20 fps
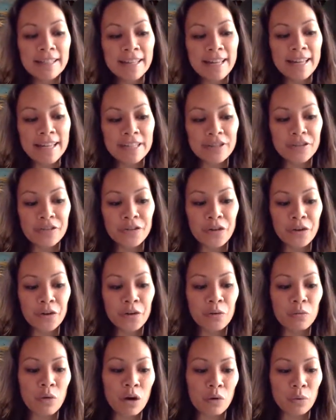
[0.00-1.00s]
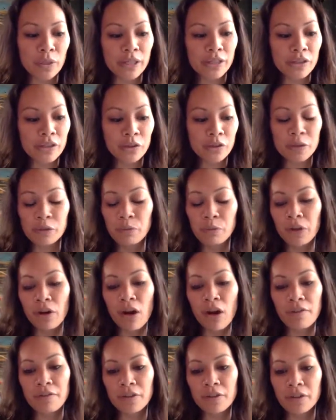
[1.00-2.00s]
And so what we do is we
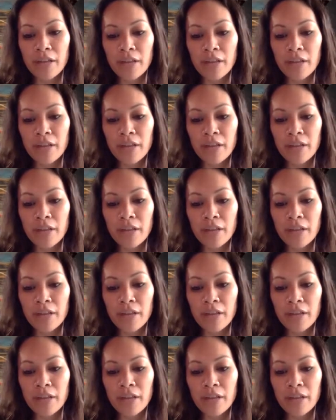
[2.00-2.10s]
offer